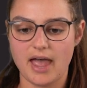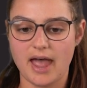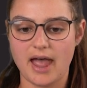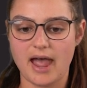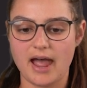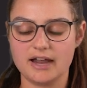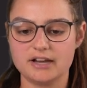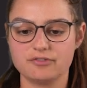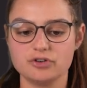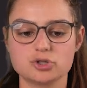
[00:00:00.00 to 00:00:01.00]
And
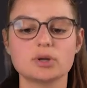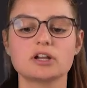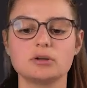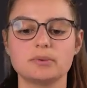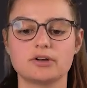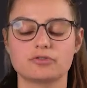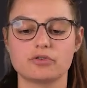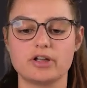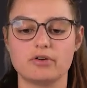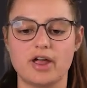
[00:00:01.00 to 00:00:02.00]
if we do a little bit of
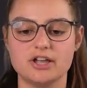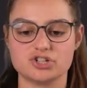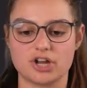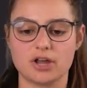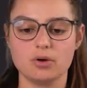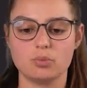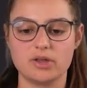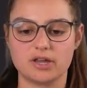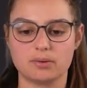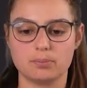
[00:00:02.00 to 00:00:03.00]
rearranging,
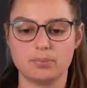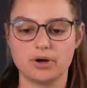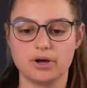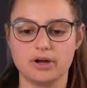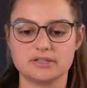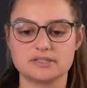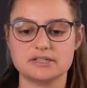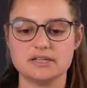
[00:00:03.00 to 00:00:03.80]
we can put